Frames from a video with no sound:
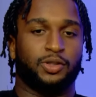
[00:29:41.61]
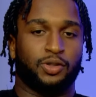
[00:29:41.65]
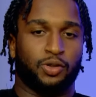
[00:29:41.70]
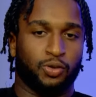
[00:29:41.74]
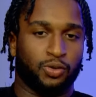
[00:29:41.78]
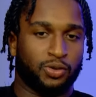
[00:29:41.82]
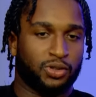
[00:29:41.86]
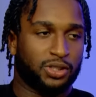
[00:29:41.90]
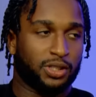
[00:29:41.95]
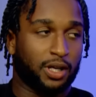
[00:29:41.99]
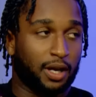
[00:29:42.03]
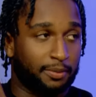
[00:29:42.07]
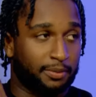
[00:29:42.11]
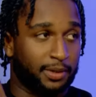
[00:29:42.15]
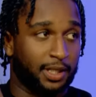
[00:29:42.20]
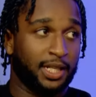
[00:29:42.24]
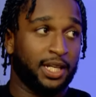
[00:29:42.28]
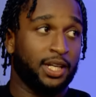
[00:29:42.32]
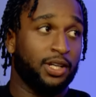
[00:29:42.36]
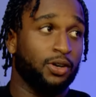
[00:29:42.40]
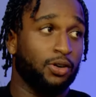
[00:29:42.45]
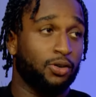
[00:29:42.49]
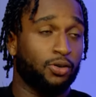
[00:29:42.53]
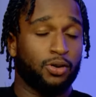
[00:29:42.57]
Do something
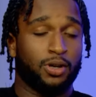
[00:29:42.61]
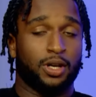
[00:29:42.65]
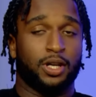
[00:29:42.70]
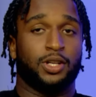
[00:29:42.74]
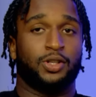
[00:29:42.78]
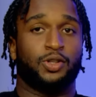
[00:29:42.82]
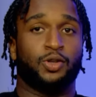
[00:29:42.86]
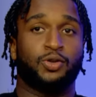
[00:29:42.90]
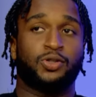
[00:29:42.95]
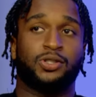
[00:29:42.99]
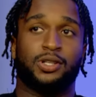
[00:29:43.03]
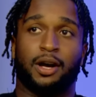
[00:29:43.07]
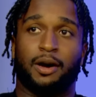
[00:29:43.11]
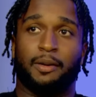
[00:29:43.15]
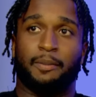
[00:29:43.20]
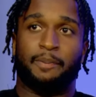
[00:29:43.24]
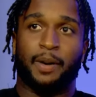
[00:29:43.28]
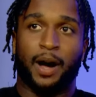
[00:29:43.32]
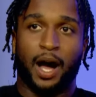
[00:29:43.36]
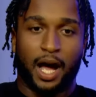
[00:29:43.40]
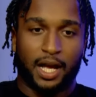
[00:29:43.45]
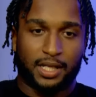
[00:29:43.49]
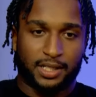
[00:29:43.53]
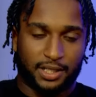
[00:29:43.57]
legal, do something
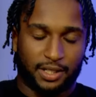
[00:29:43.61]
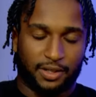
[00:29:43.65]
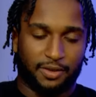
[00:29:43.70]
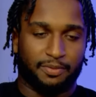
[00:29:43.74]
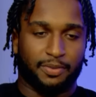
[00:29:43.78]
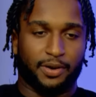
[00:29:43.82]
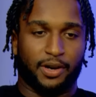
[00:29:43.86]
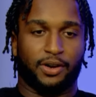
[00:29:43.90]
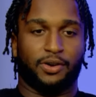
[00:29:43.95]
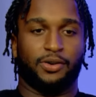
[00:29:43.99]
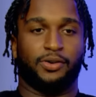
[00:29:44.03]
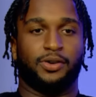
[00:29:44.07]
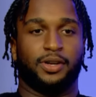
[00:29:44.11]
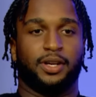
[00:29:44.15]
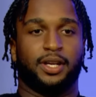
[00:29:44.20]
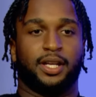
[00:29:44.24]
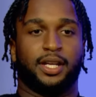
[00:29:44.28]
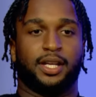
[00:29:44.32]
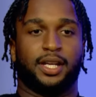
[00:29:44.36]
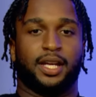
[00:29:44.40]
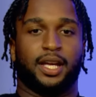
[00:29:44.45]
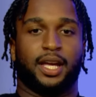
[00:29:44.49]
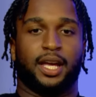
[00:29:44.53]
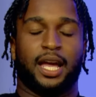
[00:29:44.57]
positive, bro.
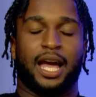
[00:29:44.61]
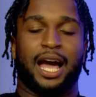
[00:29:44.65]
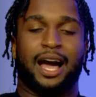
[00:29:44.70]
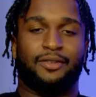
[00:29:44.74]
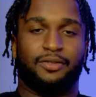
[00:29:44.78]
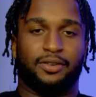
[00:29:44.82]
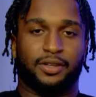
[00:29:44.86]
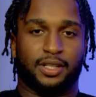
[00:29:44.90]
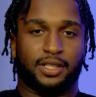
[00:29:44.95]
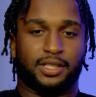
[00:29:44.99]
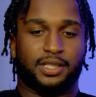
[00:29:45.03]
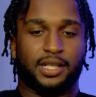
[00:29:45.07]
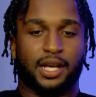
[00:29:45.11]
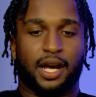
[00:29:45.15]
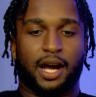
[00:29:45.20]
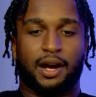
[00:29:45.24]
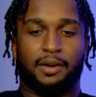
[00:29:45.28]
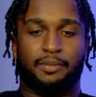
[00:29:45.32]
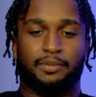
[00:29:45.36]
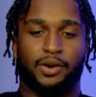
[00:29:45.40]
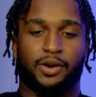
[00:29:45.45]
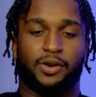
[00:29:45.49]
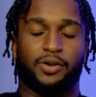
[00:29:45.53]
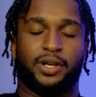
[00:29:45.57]
and have a good
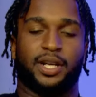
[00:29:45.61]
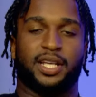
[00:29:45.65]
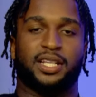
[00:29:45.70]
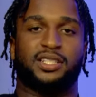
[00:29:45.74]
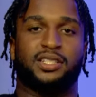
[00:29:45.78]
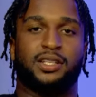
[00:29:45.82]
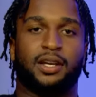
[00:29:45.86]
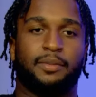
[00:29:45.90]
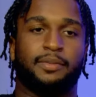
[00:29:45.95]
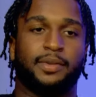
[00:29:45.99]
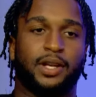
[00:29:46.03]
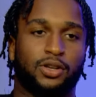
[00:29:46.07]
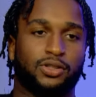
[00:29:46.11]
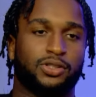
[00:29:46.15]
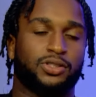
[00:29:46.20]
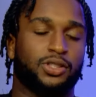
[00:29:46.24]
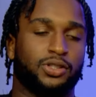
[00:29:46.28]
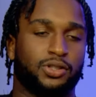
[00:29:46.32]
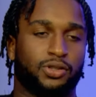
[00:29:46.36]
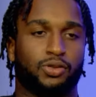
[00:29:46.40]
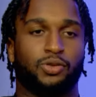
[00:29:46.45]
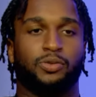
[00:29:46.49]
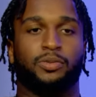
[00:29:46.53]
time, bro. And there's something else to do,